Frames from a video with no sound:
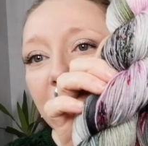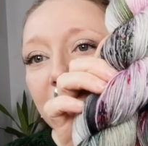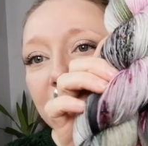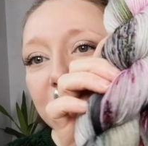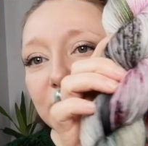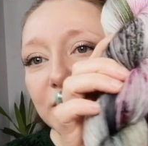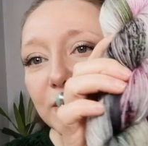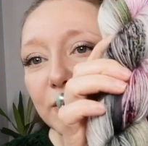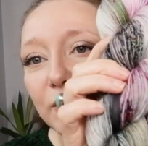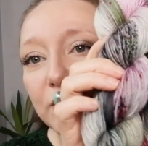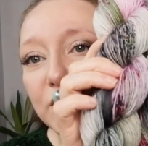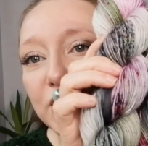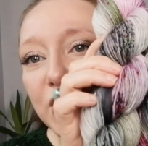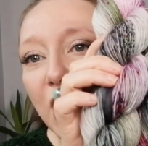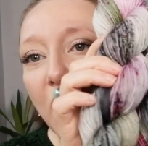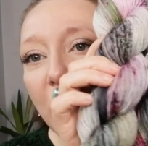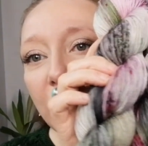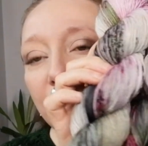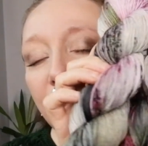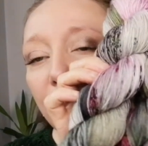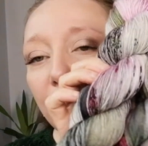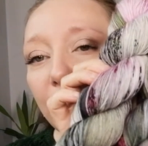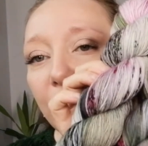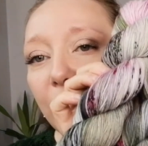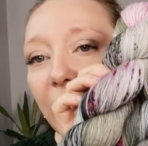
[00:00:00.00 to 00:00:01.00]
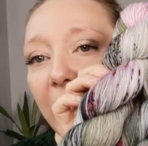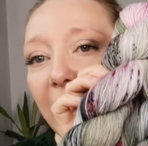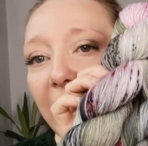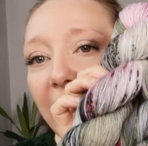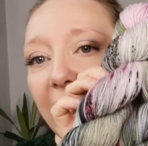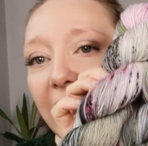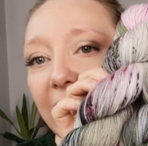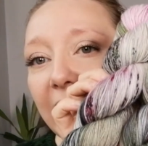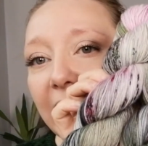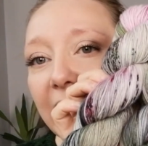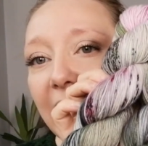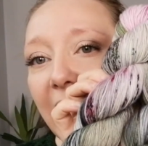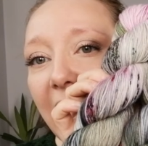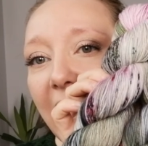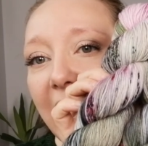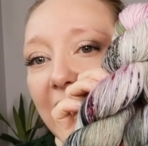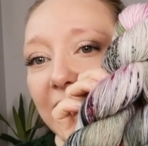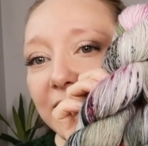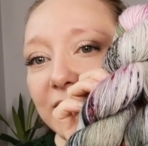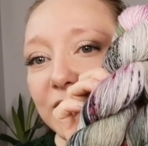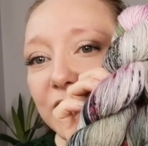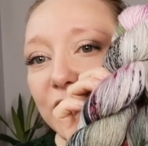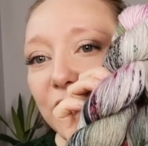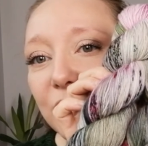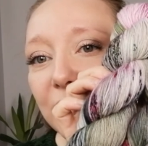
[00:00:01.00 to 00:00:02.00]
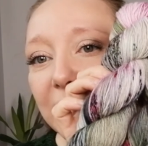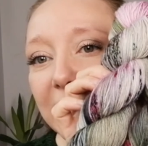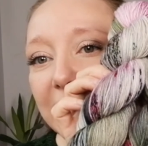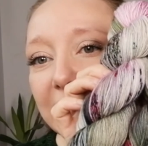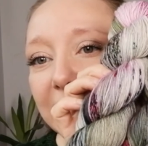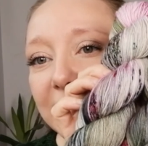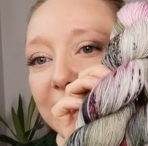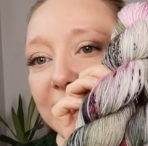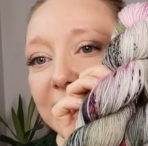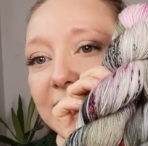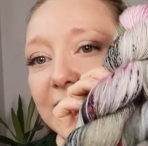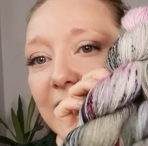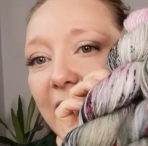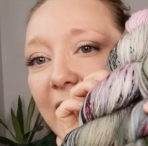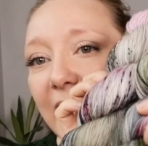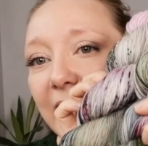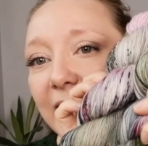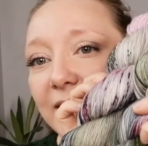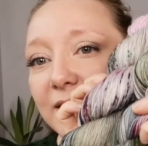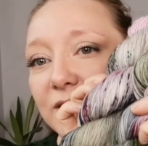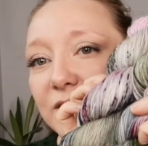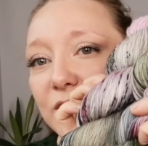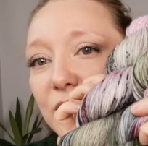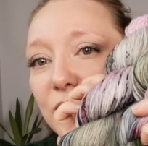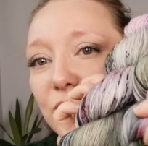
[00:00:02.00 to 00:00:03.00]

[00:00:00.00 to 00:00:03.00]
sort of charcoal grey and greens and